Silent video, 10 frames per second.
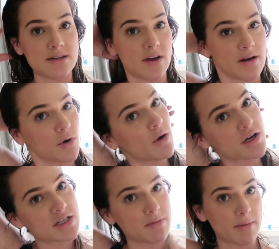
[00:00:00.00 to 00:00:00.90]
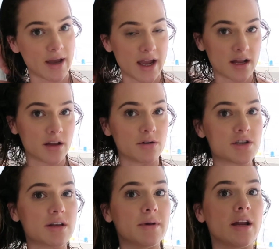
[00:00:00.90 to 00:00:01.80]
If you have any more questions about my hair though,
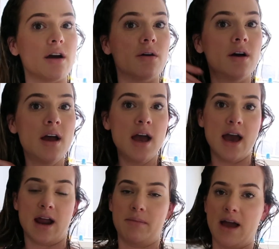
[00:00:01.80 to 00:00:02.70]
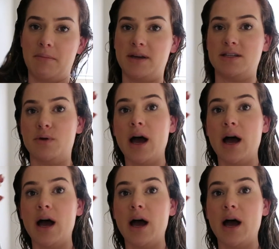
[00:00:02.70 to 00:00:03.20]
just let me know and I'd be happy to